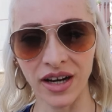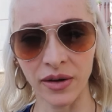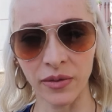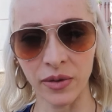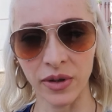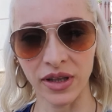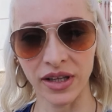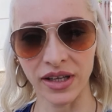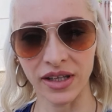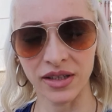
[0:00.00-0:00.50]
I
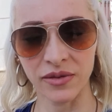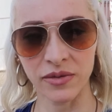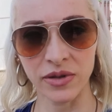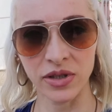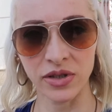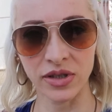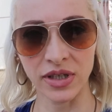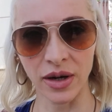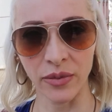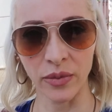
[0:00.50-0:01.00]
will link the
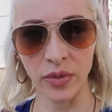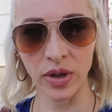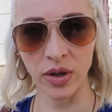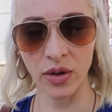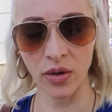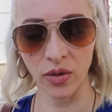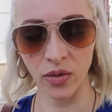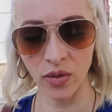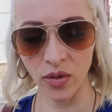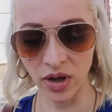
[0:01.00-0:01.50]
video down
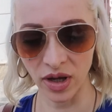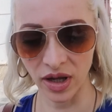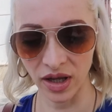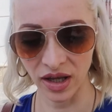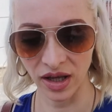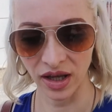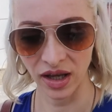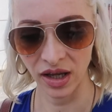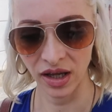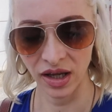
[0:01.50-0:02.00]
below.
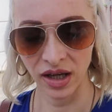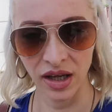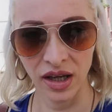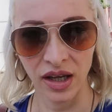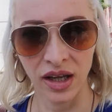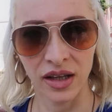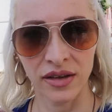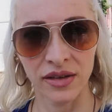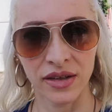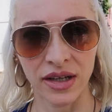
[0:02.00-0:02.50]

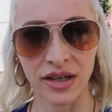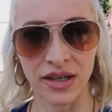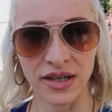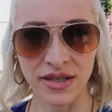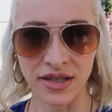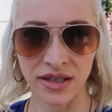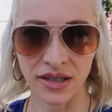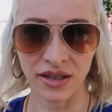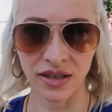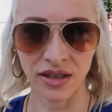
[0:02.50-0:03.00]
There
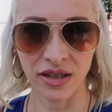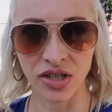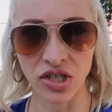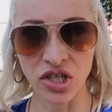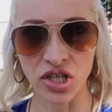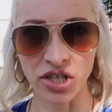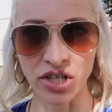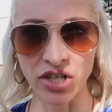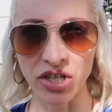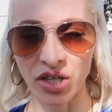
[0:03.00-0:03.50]
is a
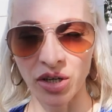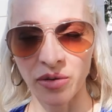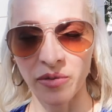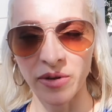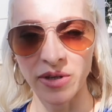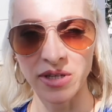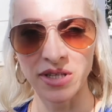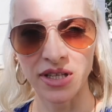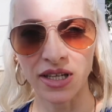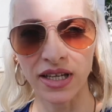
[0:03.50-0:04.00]
church,
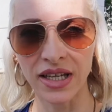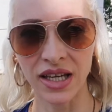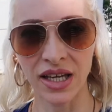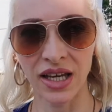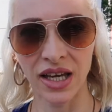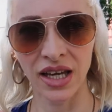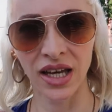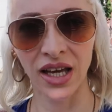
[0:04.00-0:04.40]
obviously.